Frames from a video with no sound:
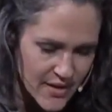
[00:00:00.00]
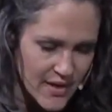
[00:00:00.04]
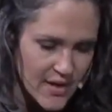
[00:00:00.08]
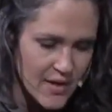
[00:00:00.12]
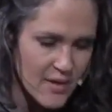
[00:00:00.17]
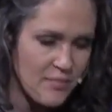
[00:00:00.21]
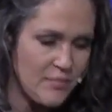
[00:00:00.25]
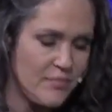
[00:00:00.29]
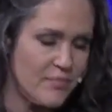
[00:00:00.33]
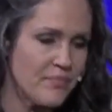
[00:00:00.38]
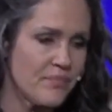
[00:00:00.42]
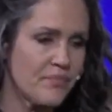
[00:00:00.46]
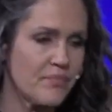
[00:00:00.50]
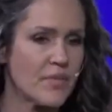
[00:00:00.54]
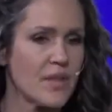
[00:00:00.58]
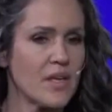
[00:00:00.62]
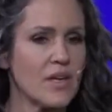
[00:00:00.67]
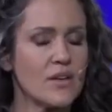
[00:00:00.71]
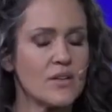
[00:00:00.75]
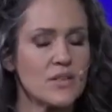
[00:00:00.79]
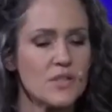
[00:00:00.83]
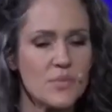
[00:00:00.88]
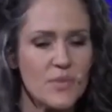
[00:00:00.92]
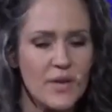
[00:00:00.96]
um,
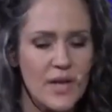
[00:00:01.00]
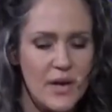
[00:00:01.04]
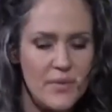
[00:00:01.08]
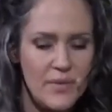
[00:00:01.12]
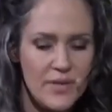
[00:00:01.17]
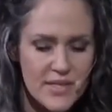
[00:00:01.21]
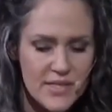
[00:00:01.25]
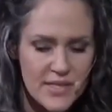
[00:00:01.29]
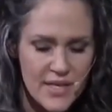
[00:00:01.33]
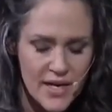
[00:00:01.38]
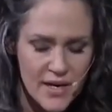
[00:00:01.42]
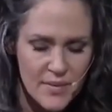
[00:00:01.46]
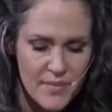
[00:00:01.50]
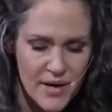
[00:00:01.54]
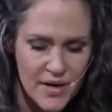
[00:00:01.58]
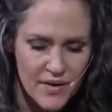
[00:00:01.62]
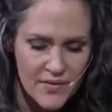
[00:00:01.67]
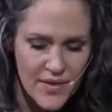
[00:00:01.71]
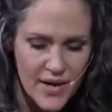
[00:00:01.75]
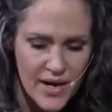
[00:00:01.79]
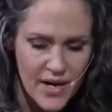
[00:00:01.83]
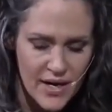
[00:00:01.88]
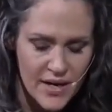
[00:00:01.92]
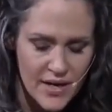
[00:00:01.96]
here's what I would say
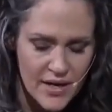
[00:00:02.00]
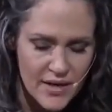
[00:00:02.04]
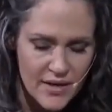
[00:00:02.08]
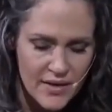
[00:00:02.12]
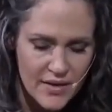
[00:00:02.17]
about that.